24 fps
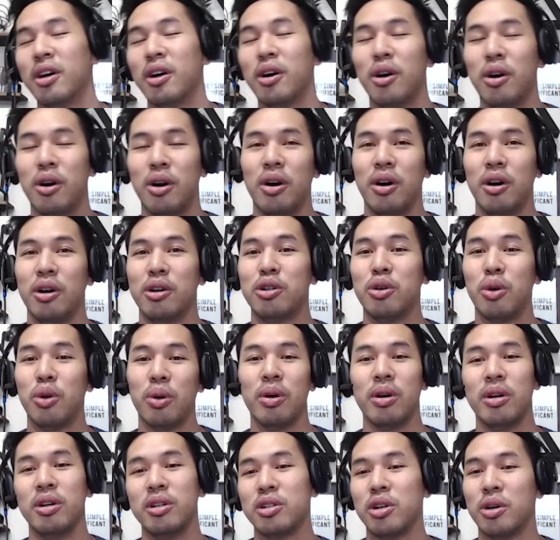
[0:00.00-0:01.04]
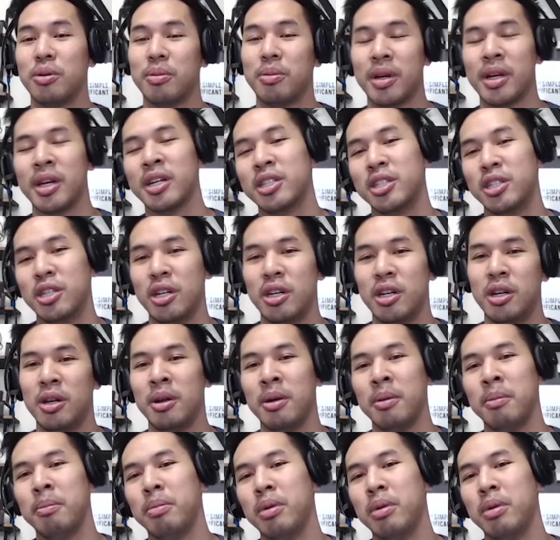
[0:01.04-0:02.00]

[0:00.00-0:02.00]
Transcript: uh, toys, home and kitchen,